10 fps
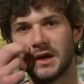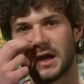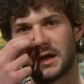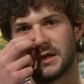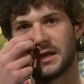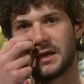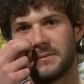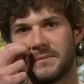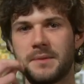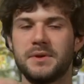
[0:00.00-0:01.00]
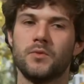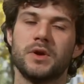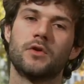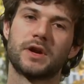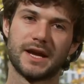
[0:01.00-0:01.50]
and maybe
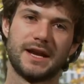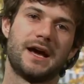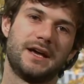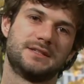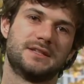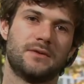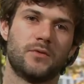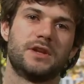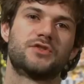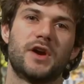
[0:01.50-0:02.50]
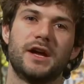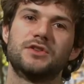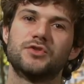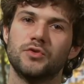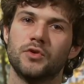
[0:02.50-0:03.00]
we organize and we try
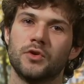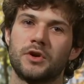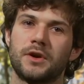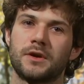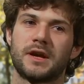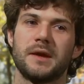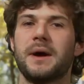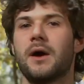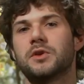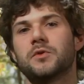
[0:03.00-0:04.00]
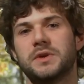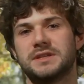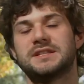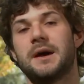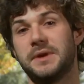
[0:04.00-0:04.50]
to come out
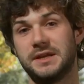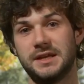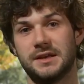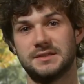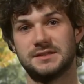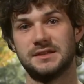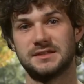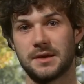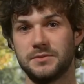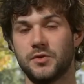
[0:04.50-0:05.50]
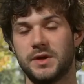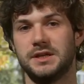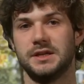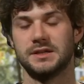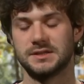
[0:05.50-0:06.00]
with some ideas, some new
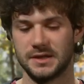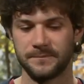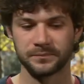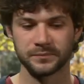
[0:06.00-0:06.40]
ideas.